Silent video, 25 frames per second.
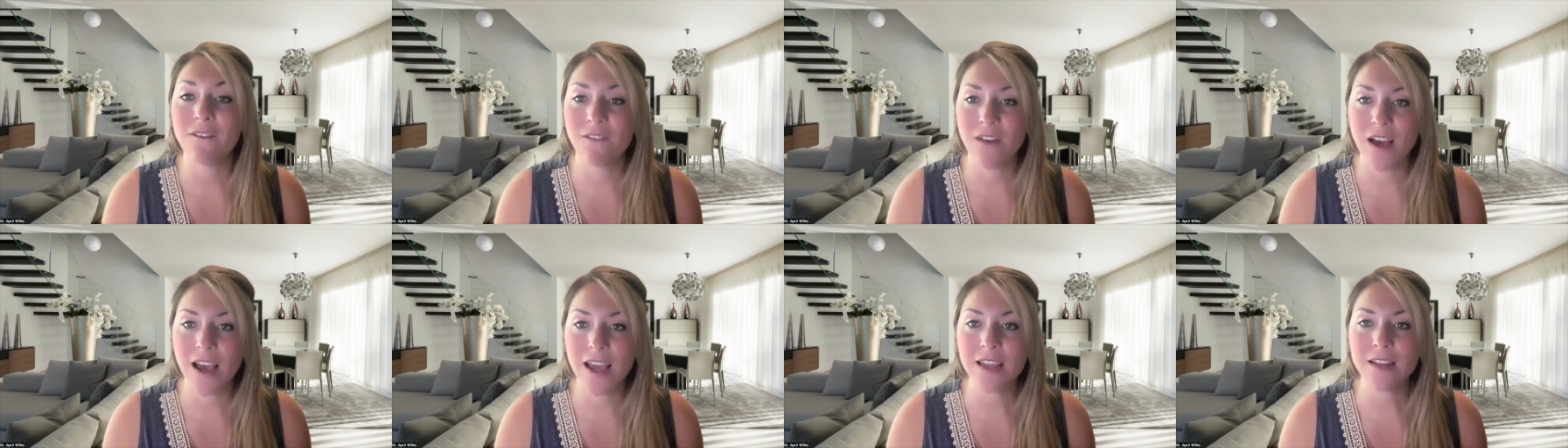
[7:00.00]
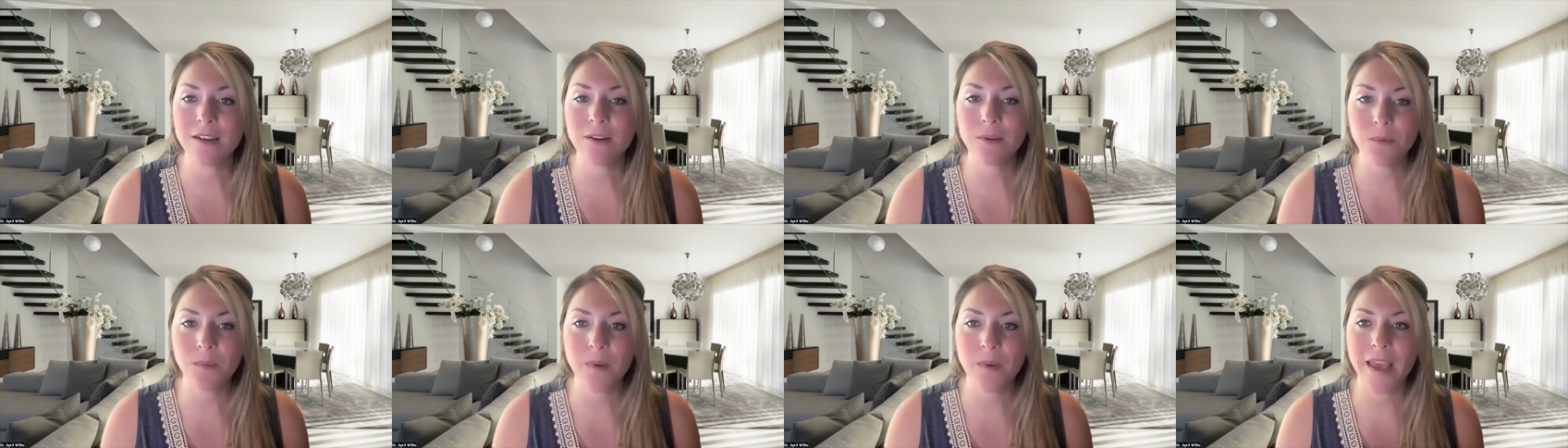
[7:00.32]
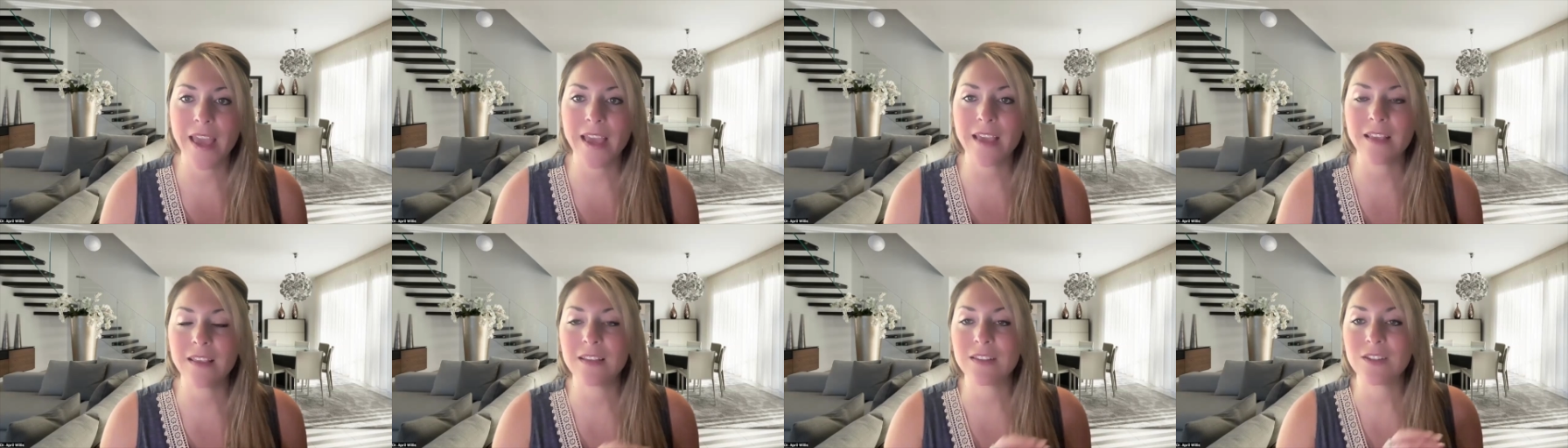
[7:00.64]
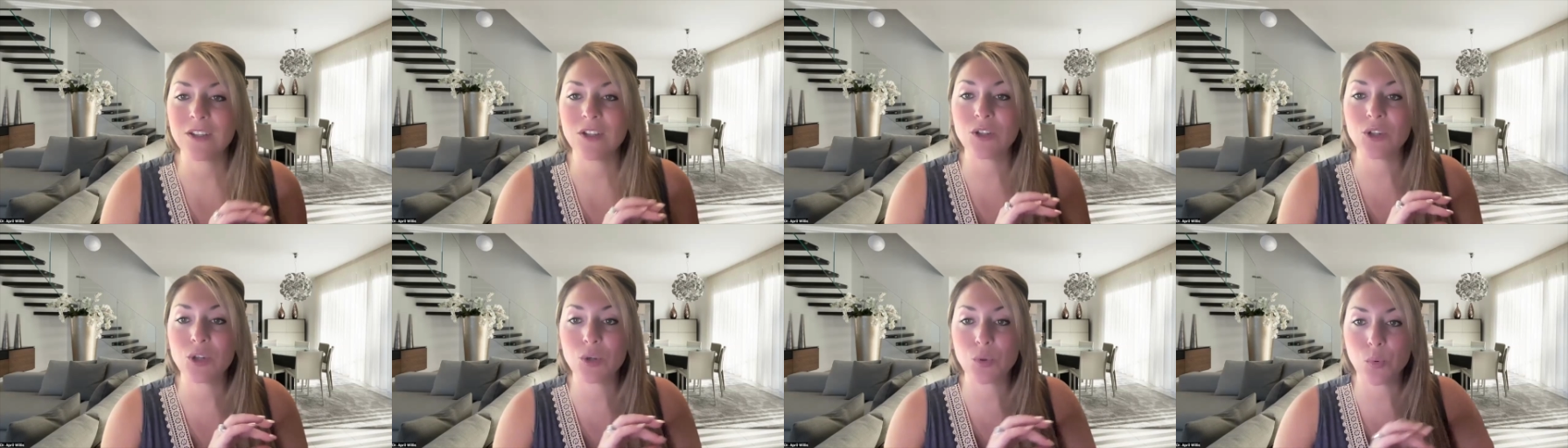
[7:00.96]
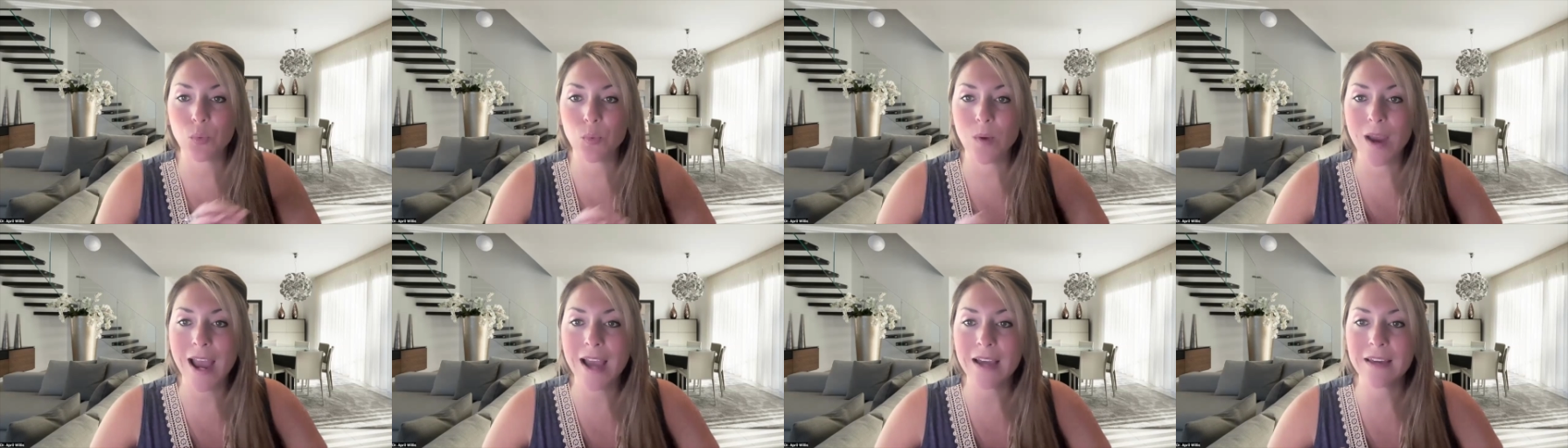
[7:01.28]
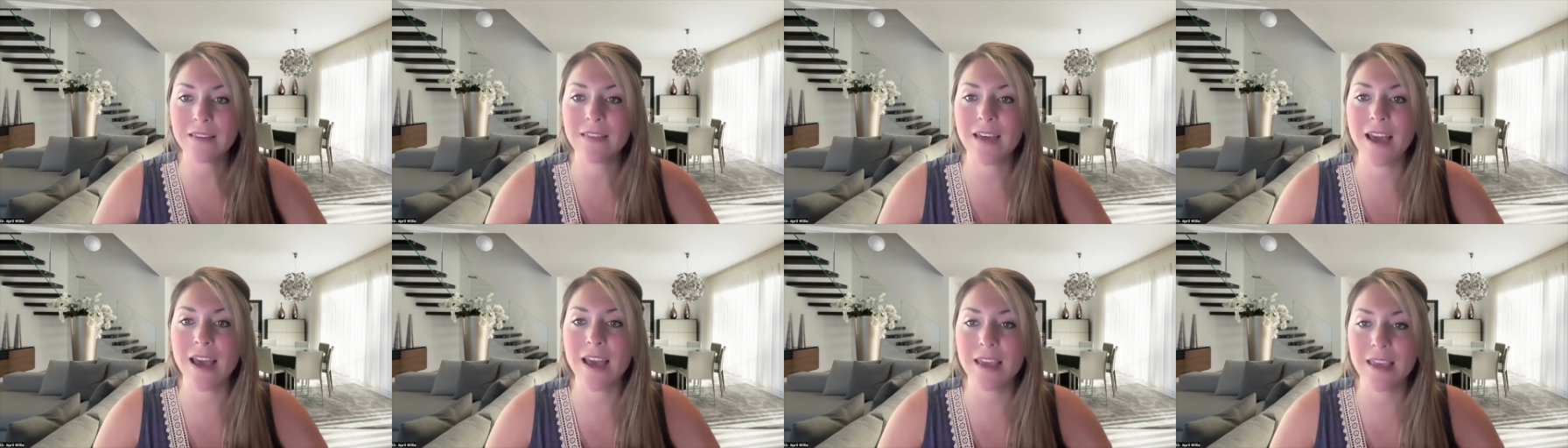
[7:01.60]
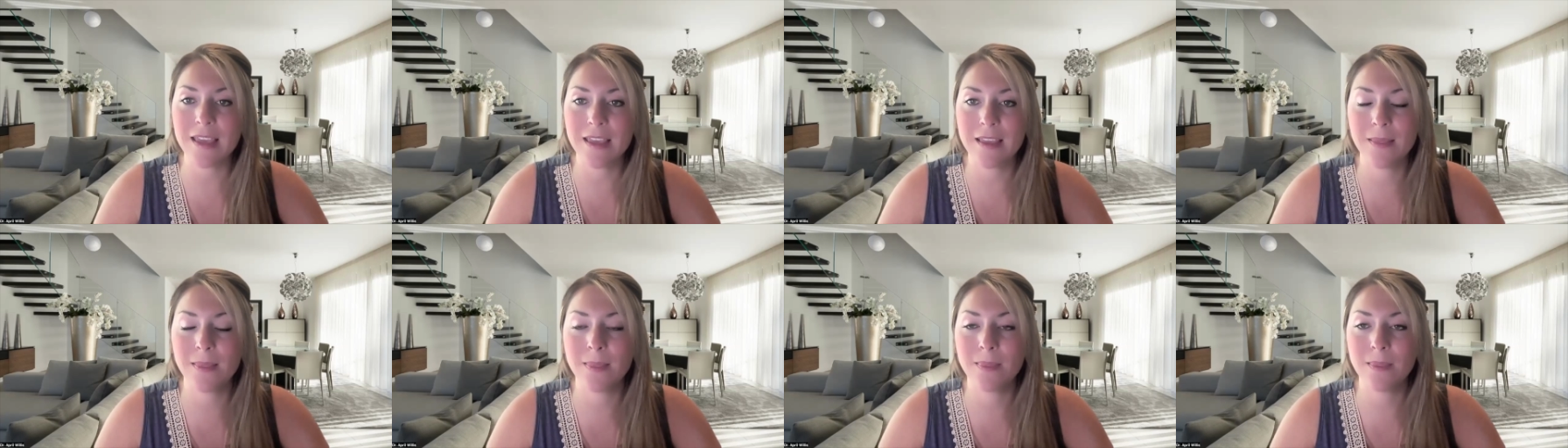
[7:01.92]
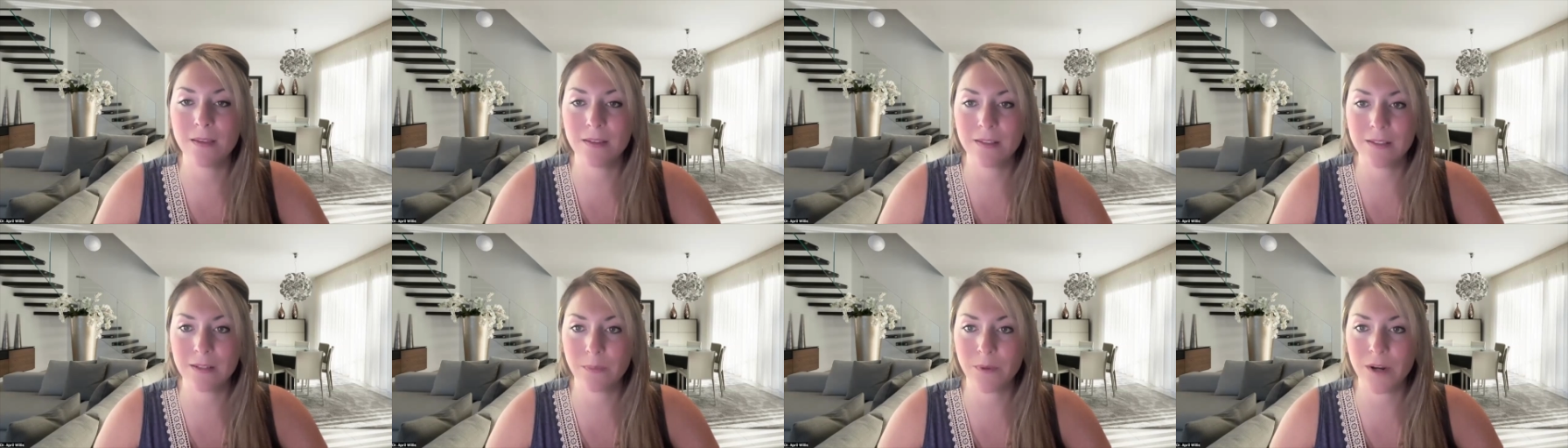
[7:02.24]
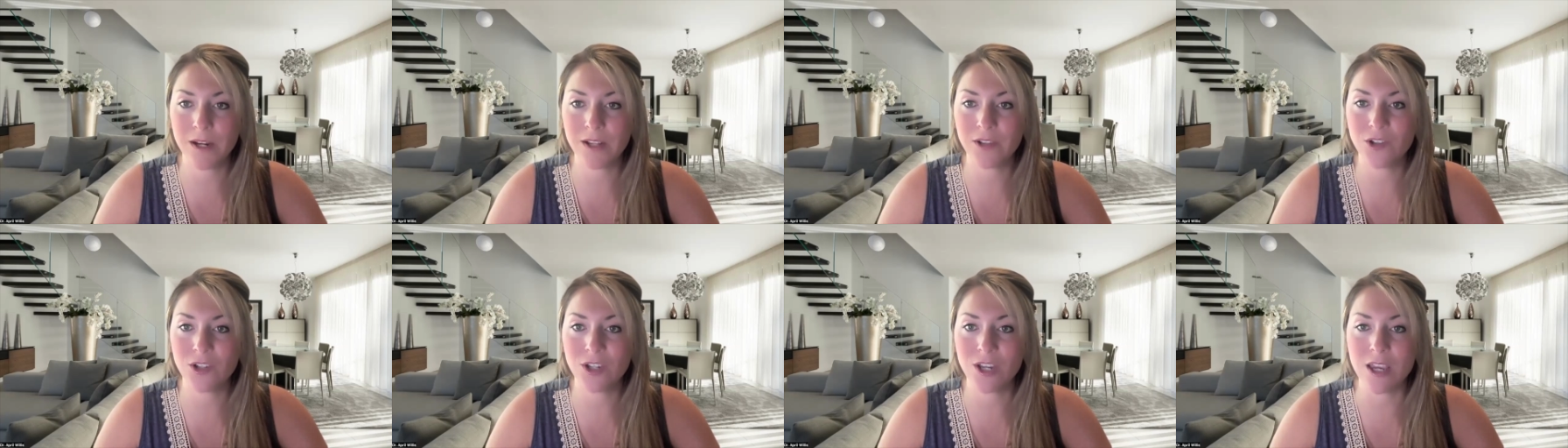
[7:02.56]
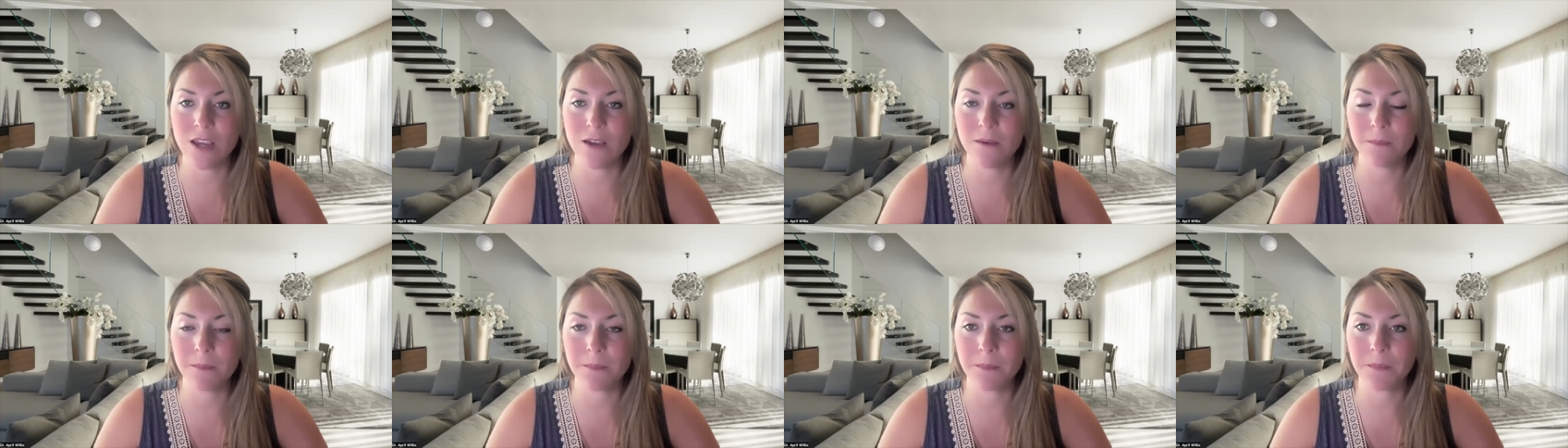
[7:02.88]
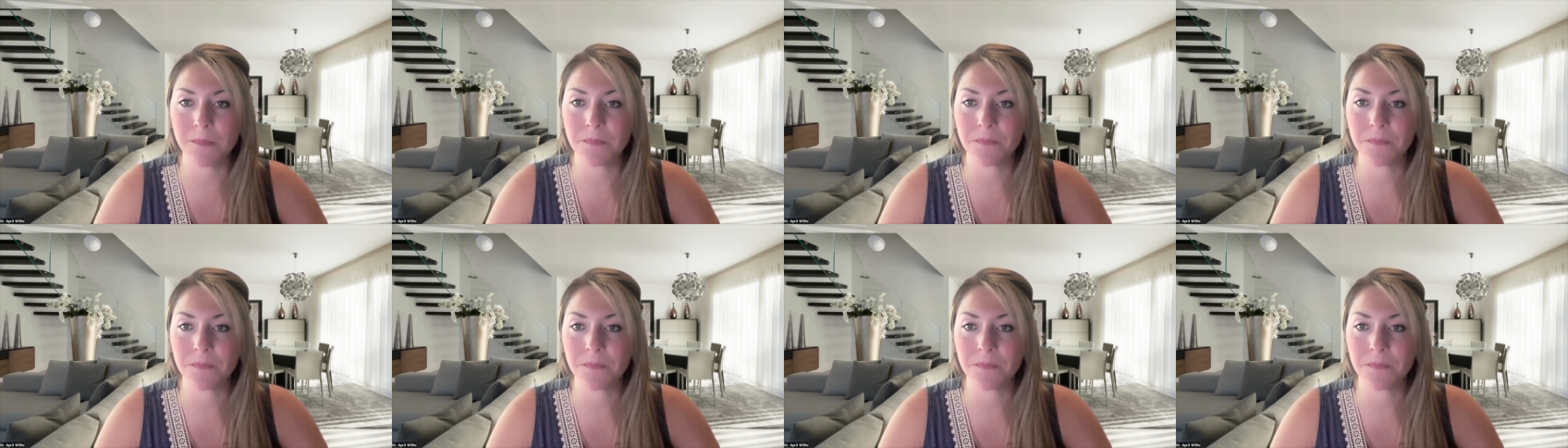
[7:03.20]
find a way to track that in the spreadsheet,